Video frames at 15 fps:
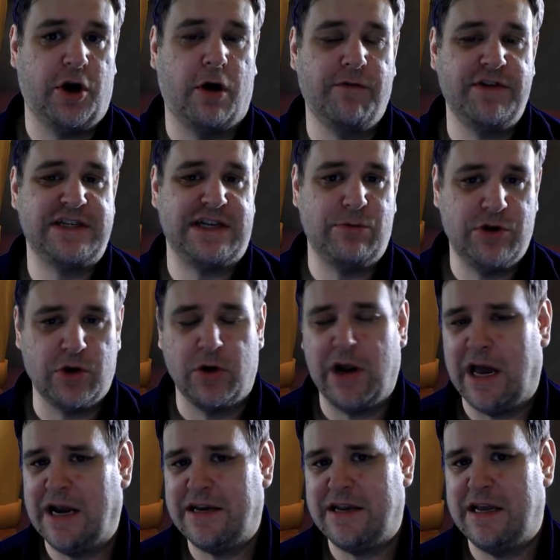Obviously, we'd all
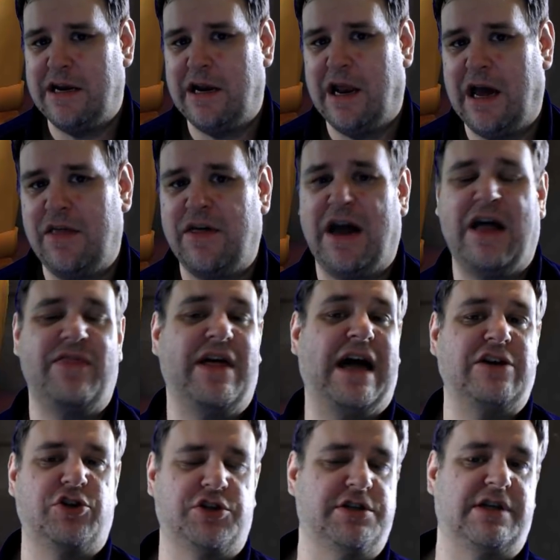ideally like that, and
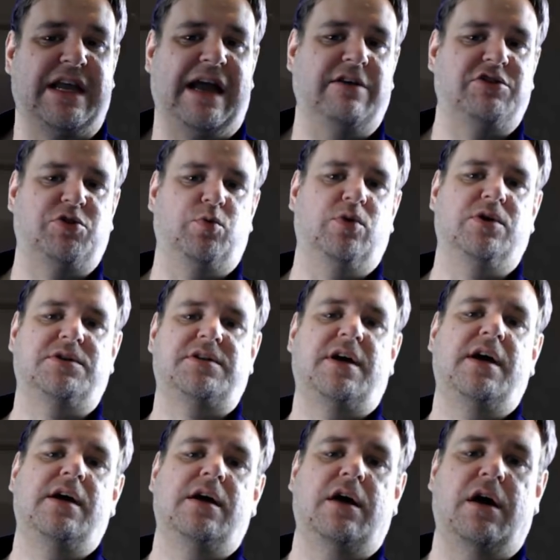that doesn't count towards
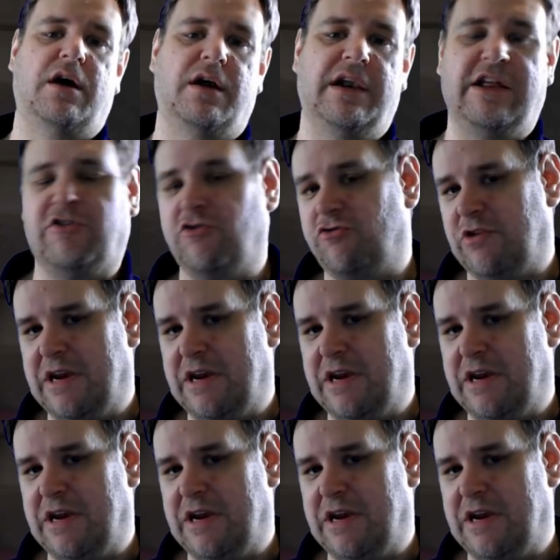our legendary